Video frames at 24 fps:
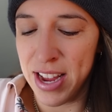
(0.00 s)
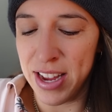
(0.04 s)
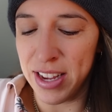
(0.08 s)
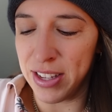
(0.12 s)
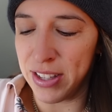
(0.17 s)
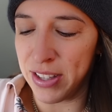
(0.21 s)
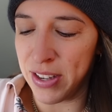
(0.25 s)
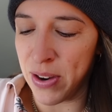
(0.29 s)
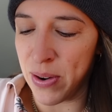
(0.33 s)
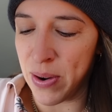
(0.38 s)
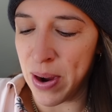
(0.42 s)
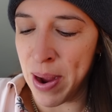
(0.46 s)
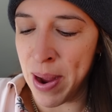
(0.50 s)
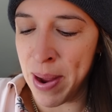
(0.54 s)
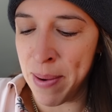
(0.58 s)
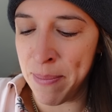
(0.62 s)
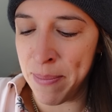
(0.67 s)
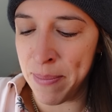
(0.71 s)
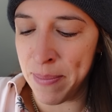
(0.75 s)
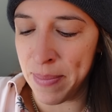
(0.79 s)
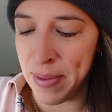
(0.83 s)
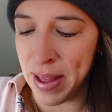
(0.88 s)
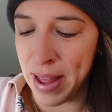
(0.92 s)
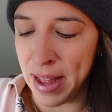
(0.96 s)
So
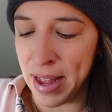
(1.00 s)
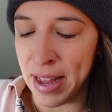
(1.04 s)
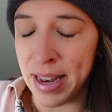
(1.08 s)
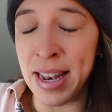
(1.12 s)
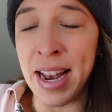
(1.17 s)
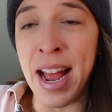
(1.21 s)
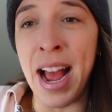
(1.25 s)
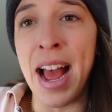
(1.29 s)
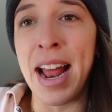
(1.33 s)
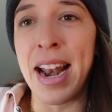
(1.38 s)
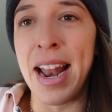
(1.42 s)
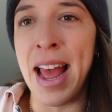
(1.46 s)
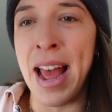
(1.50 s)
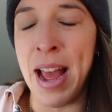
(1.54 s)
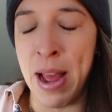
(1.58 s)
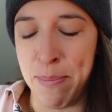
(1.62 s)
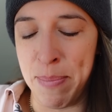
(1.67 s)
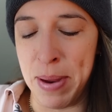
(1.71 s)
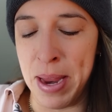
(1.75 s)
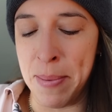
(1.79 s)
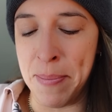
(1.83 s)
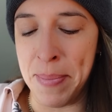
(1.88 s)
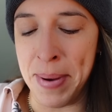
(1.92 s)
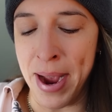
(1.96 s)
I'm not
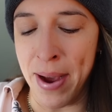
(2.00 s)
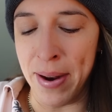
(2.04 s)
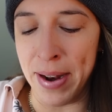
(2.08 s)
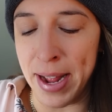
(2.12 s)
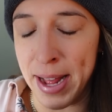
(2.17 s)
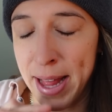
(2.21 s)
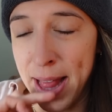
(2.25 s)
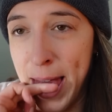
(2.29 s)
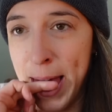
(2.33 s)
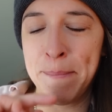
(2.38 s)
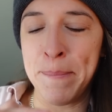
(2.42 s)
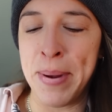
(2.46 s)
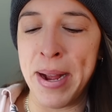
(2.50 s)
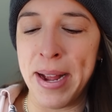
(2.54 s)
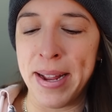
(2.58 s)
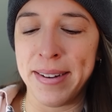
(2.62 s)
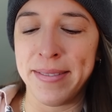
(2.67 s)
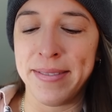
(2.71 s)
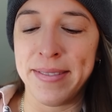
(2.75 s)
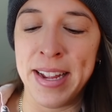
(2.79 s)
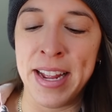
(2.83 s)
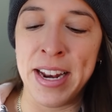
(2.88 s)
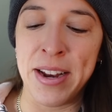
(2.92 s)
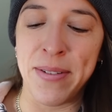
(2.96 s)
happy about it. But
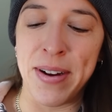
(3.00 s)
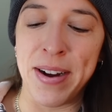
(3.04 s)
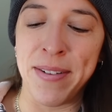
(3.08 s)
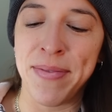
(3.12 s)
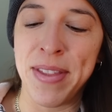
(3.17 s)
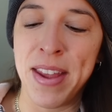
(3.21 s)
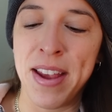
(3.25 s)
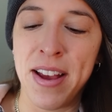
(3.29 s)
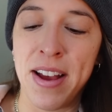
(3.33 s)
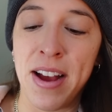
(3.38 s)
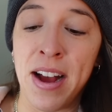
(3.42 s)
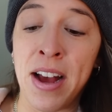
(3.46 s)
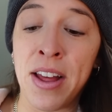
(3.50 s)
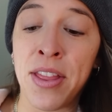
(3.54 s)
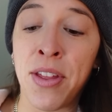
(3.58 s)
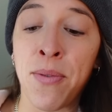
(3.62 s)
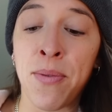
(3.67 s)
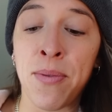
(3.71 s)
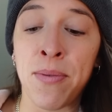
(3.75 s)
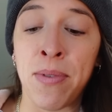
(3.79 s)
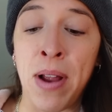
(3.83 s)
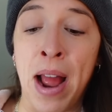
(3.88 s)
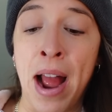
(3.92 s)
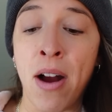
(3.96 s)
anyway,
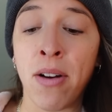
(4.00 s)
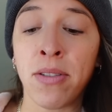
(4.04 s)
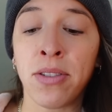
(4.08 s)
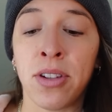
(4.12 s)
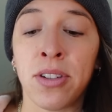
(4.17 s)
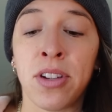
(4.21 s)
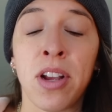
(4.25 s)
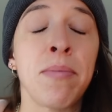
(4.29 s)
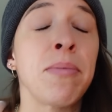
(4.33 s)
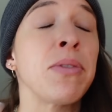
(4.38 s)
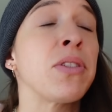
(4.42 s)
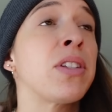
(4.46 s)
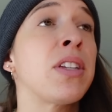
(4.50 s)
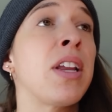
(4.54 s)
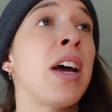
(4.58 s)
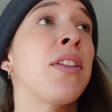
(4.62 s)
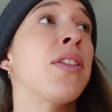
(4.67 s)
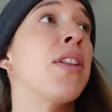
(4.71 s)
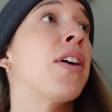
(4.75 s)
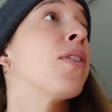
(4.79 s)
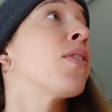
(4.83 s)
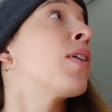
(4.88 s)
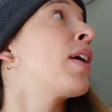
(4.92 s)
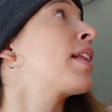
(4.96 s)
uh, the house is almost
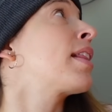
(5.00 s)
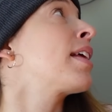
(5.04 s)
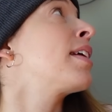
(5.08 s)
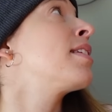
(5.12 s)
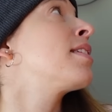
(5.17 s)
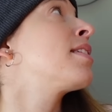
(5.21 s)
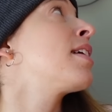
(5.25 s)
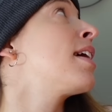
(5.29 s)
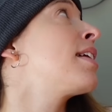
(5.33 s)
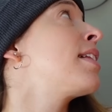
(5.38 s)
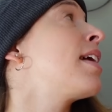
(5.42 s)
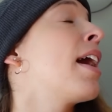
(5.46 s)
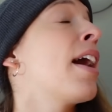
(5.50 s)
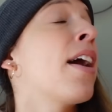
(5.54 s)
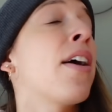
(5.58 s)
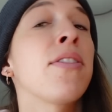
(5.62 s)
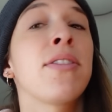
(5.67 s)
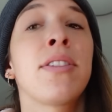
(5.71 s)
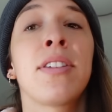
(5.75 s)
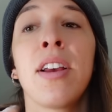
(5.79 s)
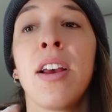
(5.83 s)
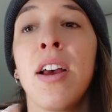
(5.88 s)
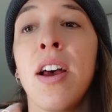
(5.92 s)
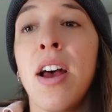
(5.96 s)
done though, like the inside of the
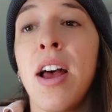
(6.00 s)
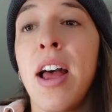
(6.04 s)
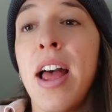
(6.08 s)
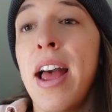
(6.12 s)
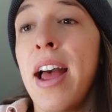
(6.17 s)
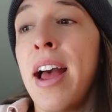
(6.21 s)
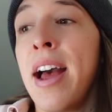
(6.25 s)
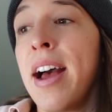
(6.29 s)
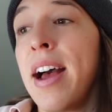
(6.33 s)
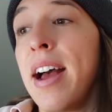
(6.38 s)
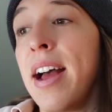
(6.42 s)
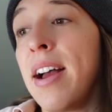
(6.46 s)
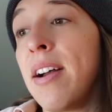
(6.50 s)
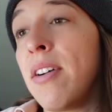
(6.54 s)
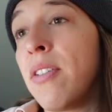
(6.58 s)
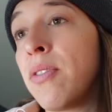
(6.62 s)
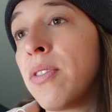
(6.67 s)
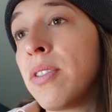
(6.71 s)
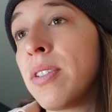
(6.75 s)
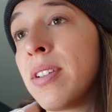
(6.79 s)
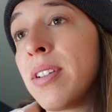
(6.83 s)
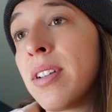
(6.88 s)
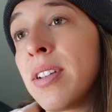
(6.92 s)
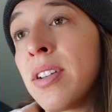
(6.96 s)
house. Uh,
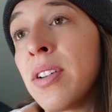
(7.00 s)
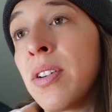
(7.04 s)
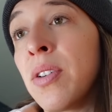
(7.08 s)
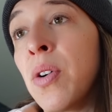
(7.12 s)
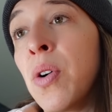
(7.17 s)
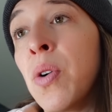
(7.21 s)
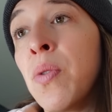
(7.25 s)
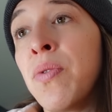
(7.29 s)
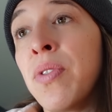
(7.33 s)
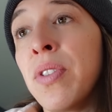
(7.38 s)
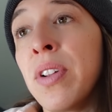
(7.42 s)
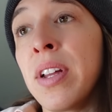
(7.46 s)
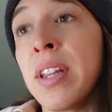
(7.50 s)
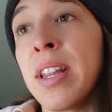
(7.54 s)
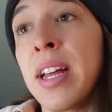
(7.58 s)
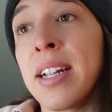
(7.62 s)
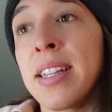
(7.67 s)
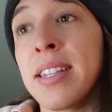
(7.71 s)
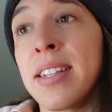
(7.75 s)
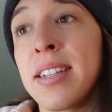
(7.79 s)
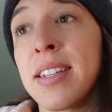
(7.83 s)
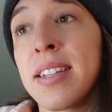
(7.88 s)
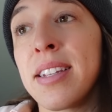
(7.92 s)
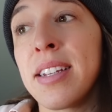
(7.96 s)
so hopefully
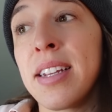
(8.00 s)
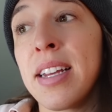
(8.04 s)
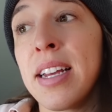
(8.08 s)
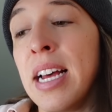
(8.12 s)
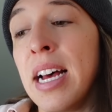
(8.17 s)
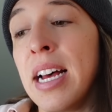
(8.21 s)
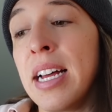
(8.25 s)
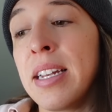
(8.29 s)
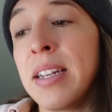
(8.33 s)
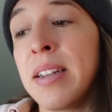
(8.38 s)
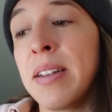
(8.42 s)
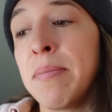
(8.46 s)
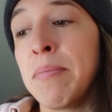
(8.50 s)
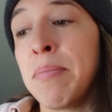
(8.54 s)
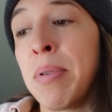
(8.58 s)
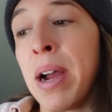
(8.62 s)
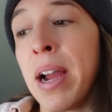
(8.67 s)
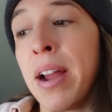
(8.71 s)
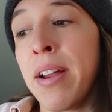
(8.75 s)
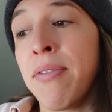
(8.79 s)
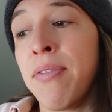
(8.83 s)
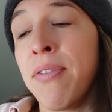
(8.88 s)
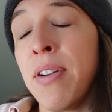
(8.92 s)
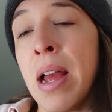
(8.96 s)
that's done
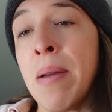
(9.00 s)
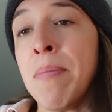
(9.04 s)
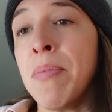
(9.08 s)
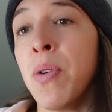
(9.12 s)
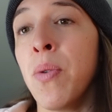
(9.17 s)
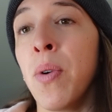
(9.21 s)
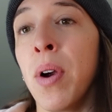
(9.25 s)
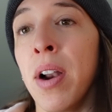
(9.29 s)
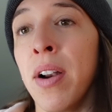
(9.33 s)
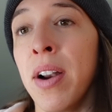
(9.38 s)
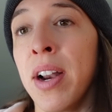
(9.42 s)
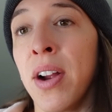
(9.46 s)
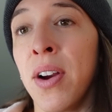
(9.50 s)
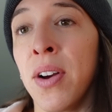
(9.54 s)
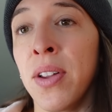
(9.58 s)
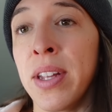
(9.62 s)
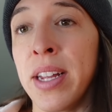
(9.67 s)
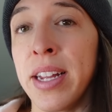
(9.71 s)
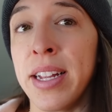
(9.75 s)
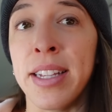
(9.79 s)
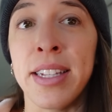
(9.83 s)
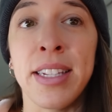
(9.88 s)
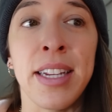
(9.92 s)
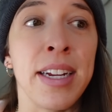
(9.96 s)
by February, all
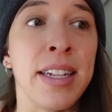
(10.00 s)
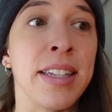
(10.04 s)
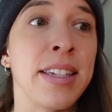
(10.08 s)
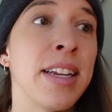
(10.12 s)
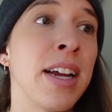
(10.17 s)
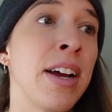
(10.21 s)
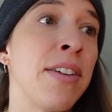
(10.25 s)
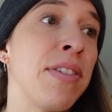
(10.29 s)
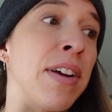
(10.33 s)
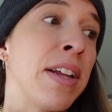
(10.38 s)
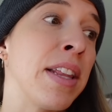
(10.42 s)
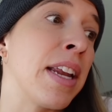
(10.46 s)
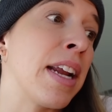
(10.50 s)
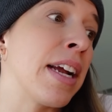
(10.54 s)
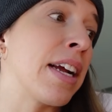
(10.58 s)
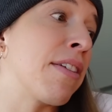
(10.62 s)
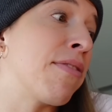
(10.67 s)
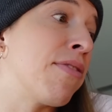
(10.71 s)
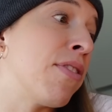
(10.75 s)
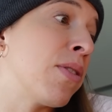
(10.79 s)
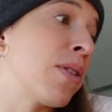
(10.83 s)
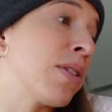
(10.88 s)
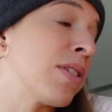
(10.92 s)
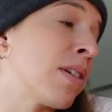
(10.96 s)
the inside stuff, and then I
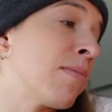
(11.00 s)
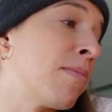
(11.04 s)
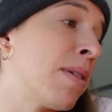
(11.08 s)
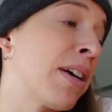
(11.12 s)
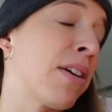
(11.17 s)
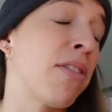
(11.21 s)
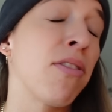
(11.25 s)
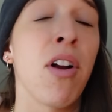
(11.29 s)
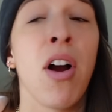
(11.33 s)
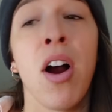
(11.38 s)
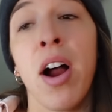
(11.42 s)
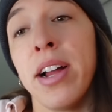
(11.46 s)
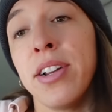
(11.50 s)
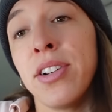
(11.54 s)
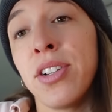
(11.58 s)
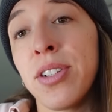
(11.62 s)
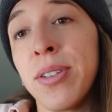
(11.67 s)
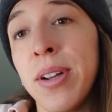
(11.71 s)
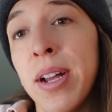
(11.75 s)
can focus on my garage.